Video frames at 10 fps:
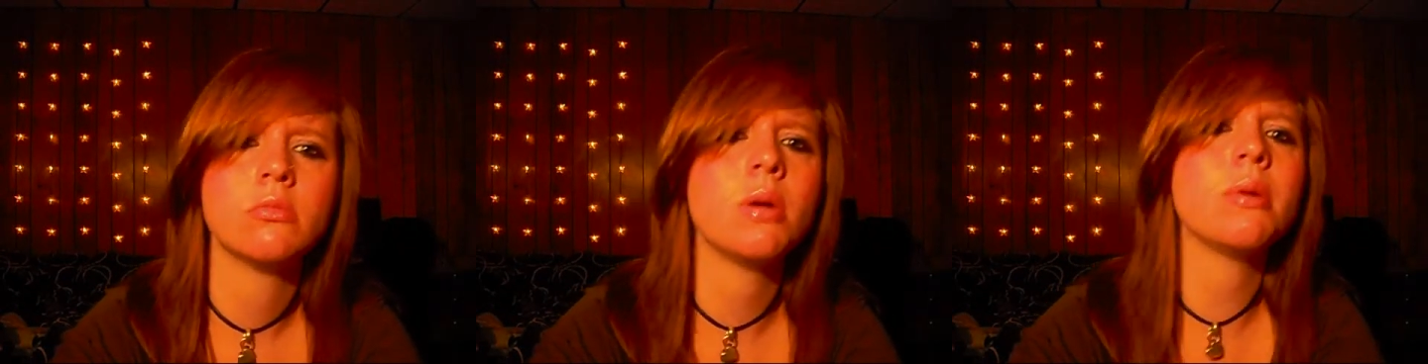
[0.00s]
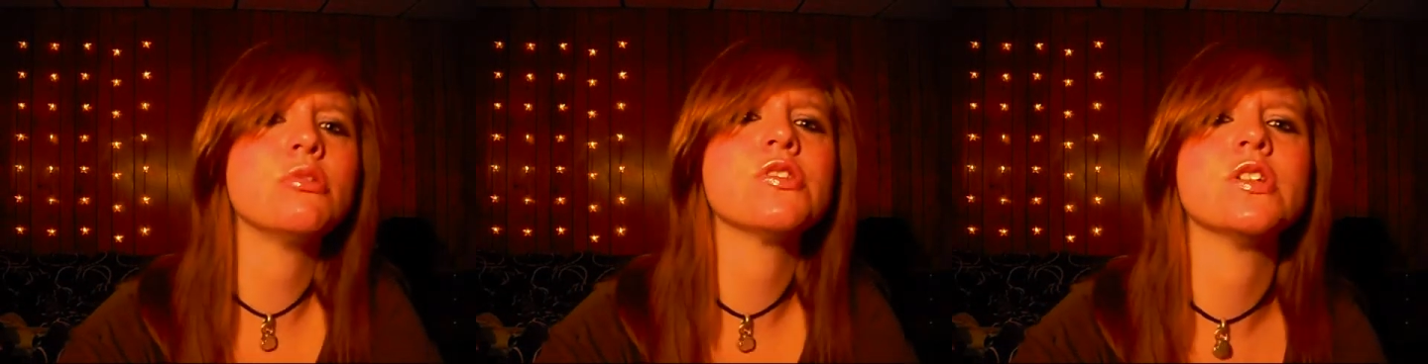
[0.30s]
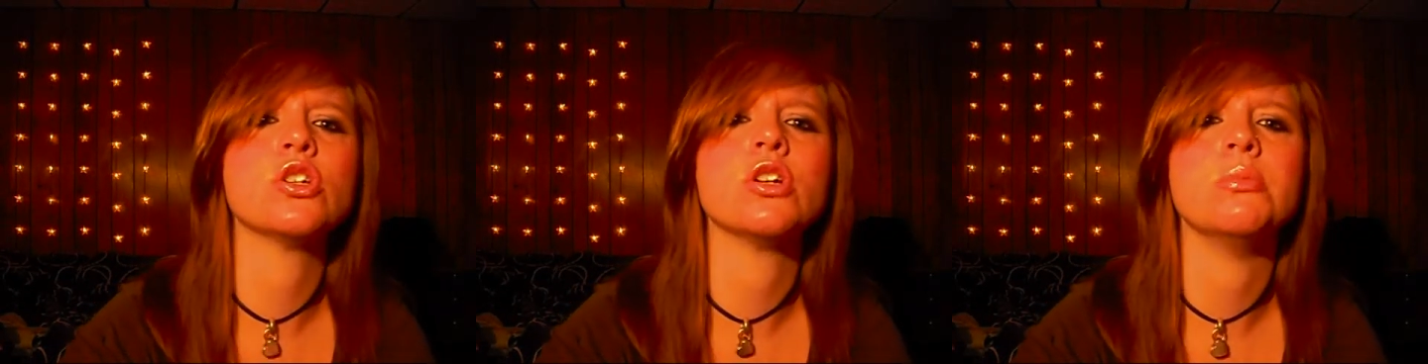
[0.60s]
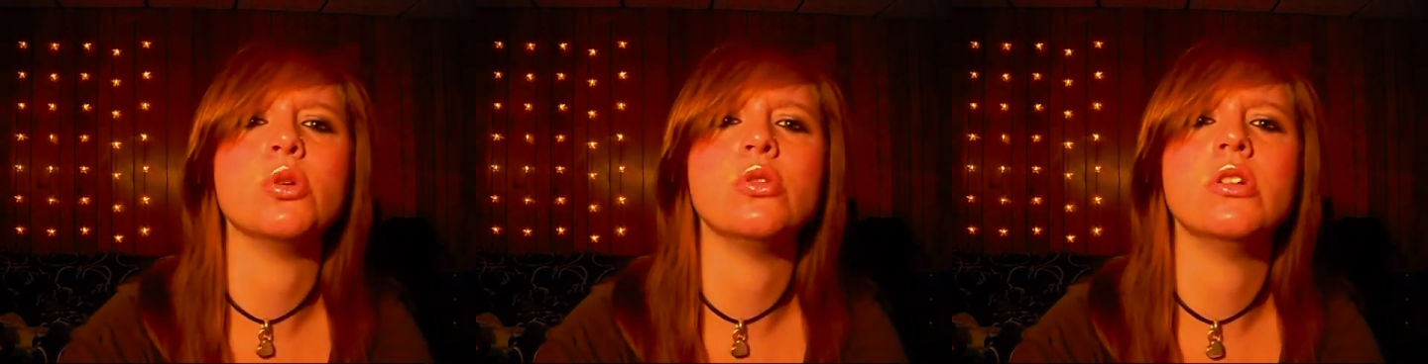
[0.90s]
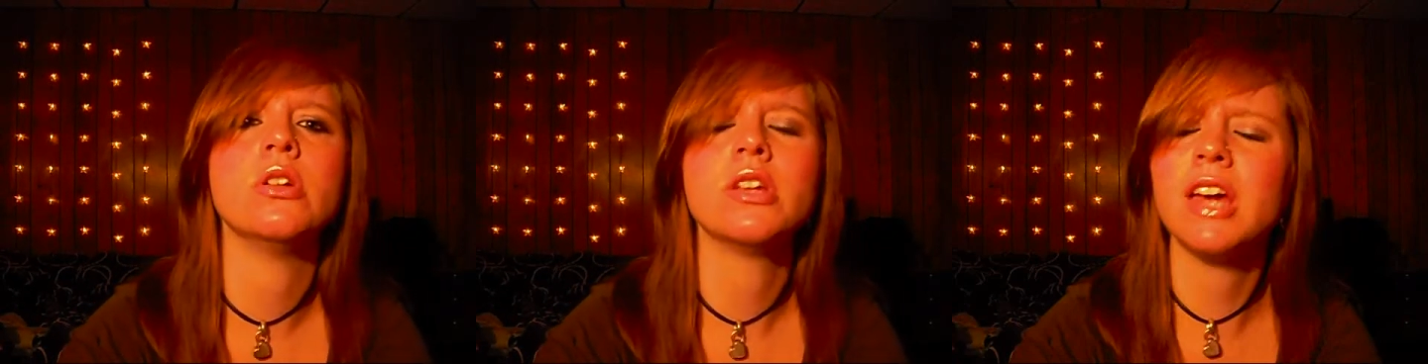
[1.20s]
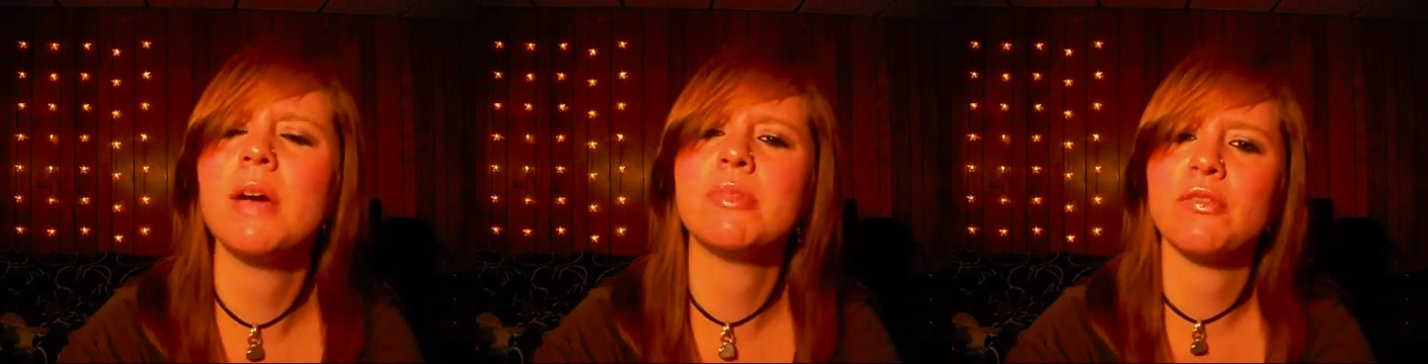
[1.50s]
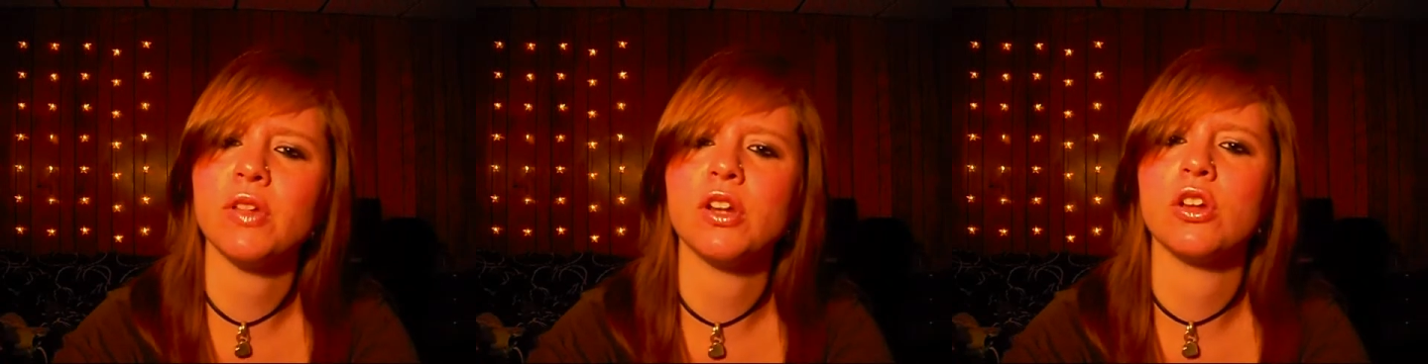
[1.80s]
Maybe I'm just in a good mood. Yeah, I'm
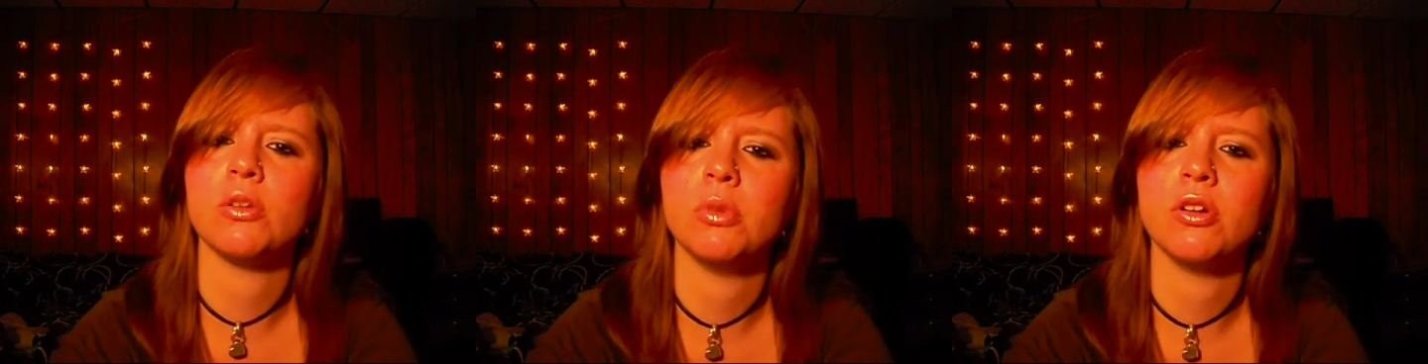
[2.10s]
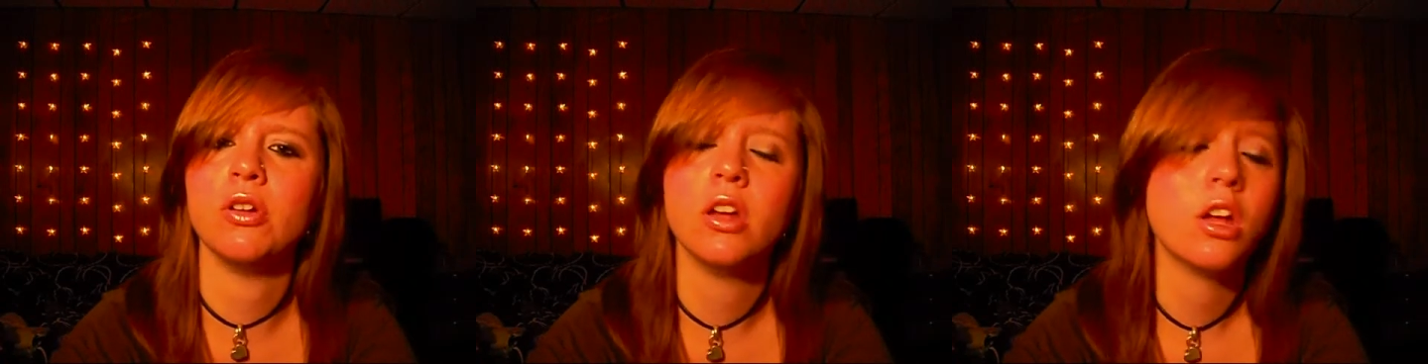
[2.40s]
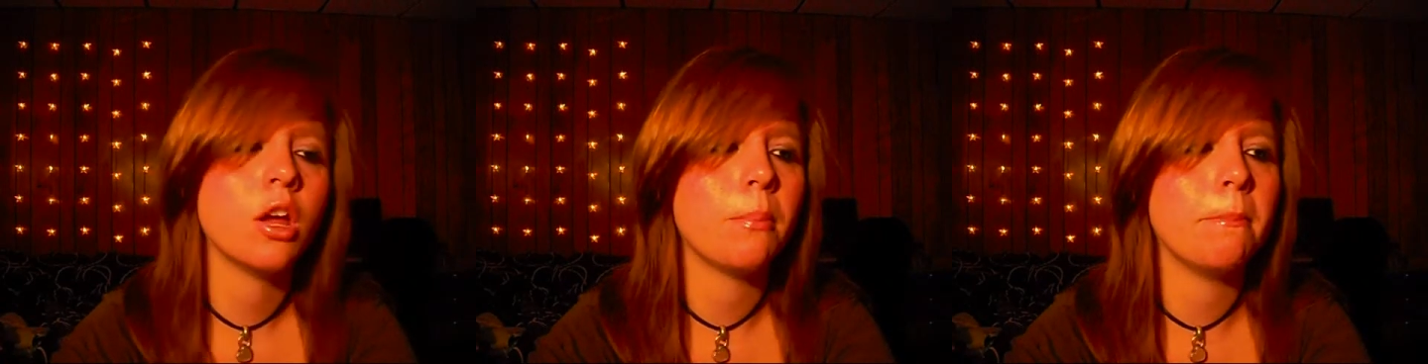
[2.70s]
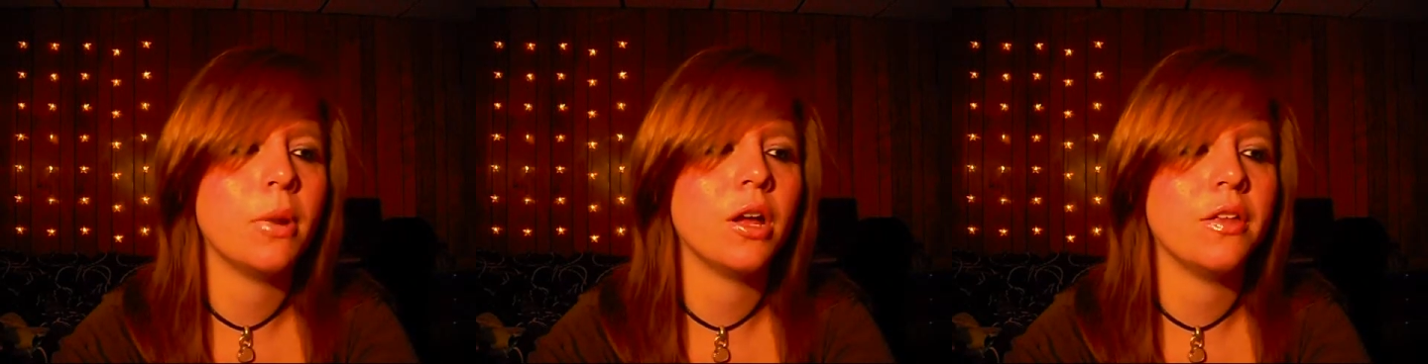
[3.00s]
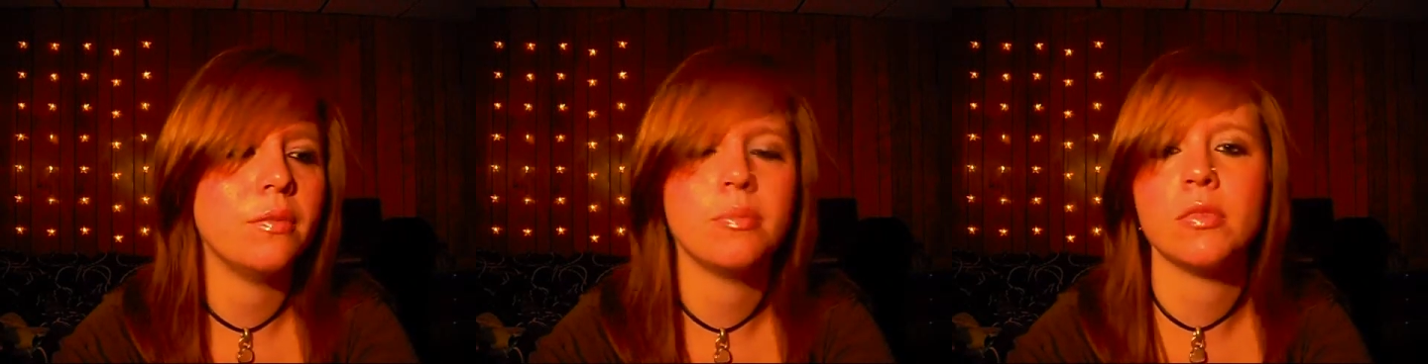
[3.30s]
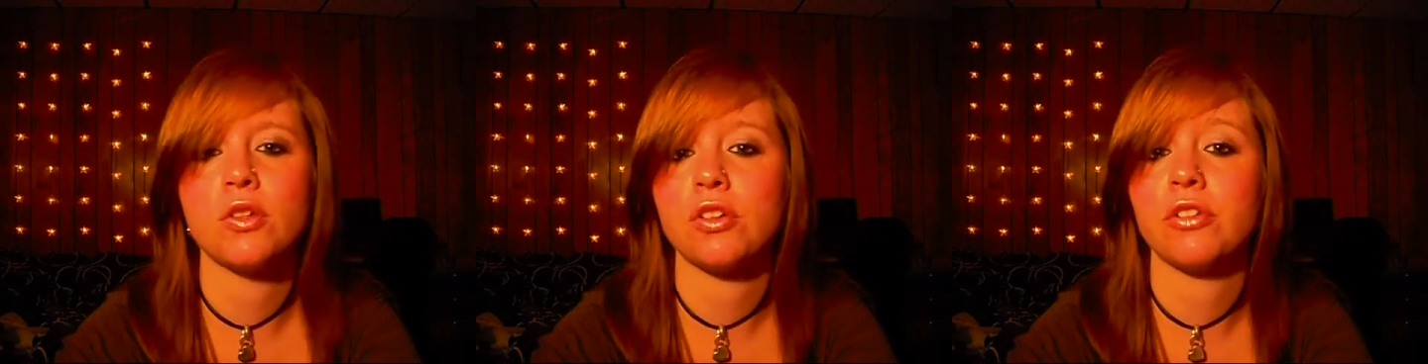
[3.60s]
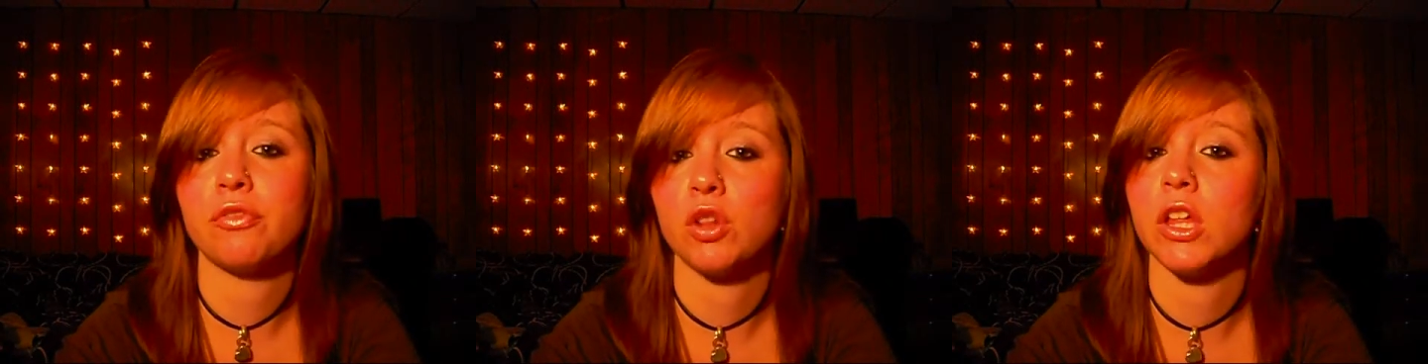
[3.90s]
definitely in a good mood. But those
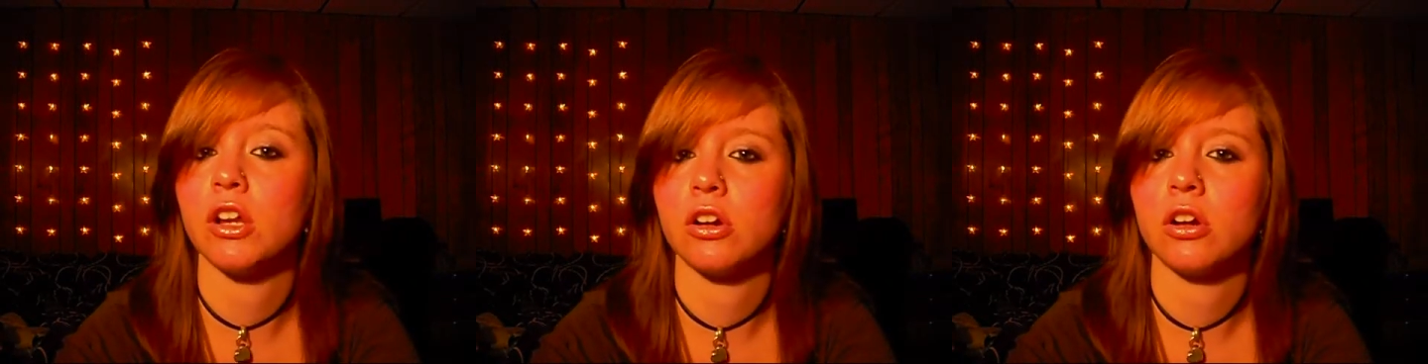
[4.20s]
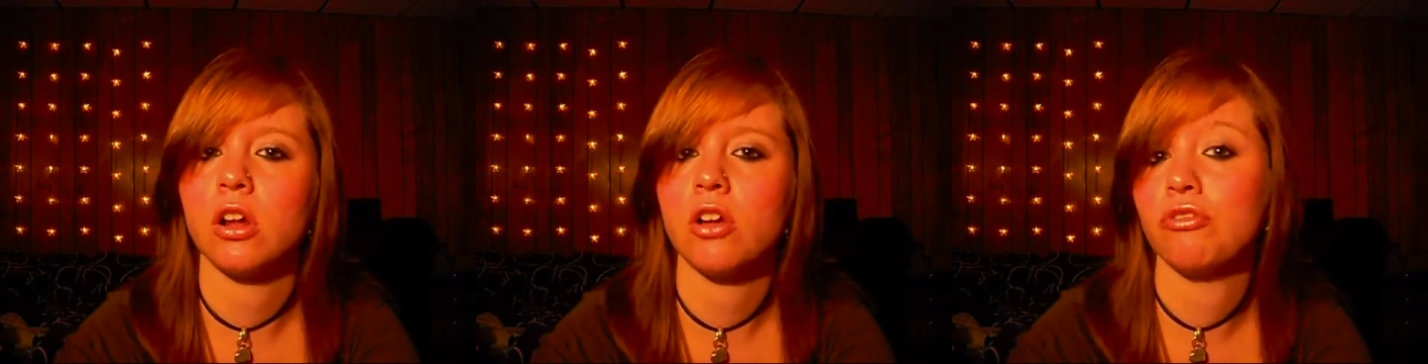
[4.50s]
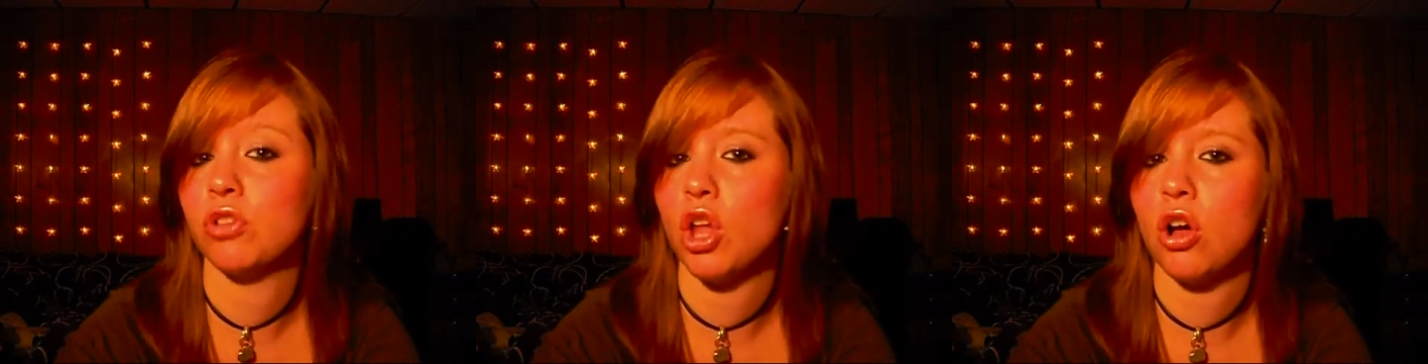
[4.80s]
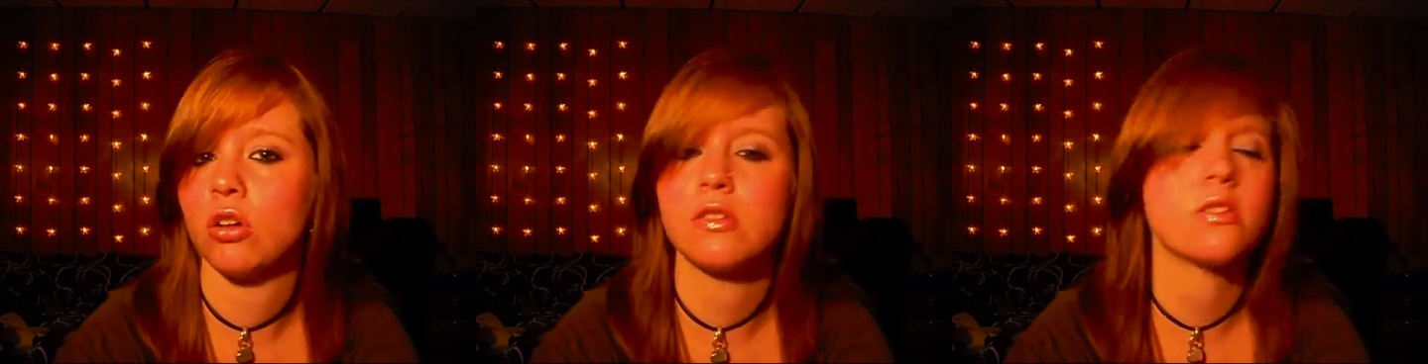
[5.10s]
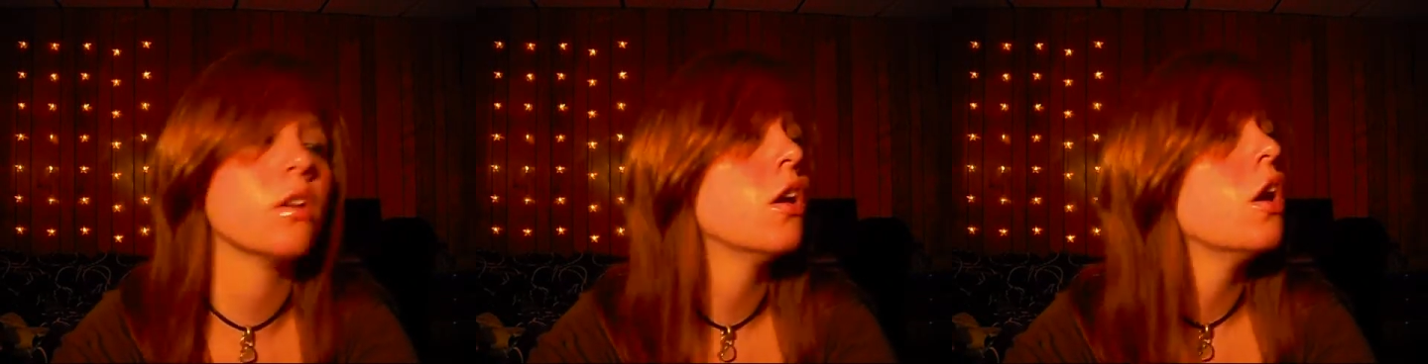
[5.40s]
are for later vlogs.